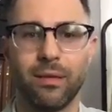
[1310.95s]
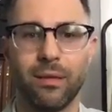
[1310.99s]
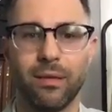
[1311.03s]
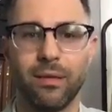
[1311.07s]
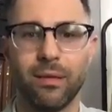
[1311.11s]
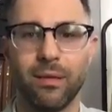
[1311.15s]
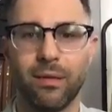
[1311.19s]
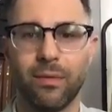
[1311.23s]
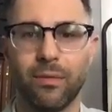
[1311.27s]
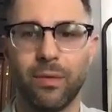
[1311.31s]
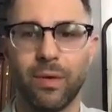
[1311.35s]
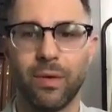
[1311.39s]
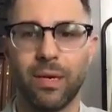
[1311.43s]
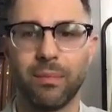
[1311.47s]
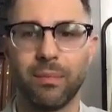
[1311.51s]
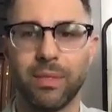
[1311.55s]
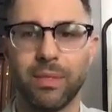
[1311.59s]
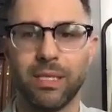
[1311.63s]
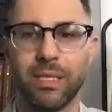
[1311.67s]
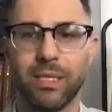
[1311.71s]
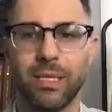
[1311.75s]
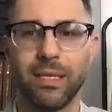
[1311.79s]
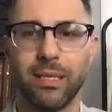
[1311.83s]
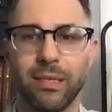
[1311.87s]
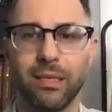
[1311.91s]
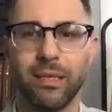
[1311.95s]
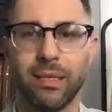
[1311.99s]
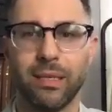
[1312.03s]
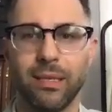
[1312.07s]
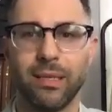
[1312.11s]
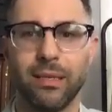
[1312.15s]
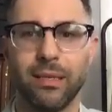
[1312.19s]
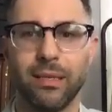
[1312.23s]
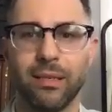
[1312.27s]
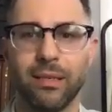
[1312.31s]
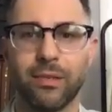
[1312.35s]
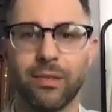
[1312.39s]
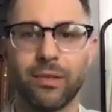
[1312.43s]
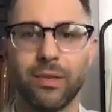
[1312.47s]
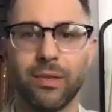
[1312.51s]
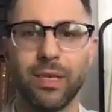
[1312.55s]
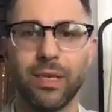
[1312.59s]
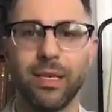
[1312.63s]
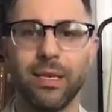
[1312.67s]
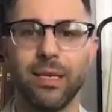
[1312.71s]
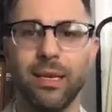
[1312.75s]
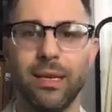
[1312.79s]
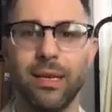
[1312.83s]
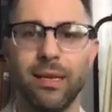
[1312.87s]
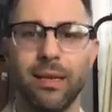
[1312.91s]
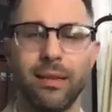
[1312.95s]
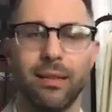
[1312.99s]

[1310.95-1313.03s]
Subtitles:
what I'm seeing in the industry.